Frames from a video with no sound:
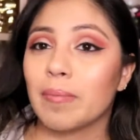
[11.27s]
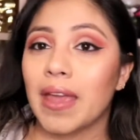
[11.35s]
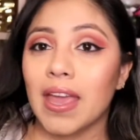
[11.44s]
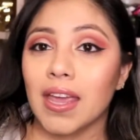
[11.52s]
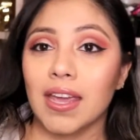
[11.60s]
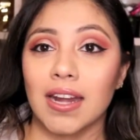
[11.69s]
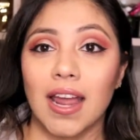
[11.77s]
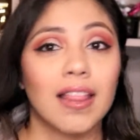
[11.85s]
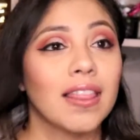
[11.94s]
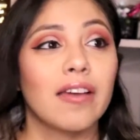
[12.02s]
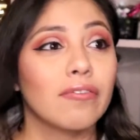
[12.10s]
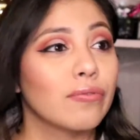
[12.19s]
bang and I
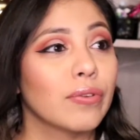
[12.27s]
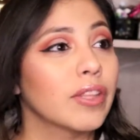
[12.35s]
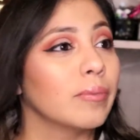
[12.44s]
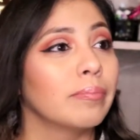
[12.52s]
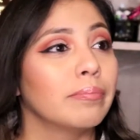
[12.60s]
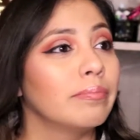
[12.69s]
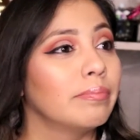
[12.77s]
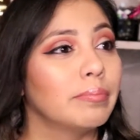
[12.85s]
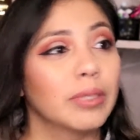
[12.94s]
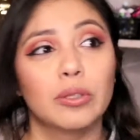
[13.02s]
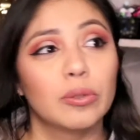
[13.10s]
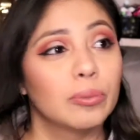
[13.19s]
left with a
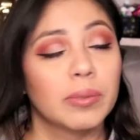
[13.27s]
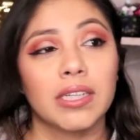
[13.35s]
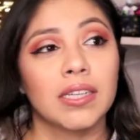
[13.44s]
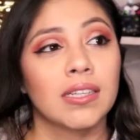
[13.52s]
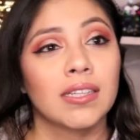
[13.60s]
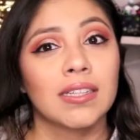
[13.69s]
boom, and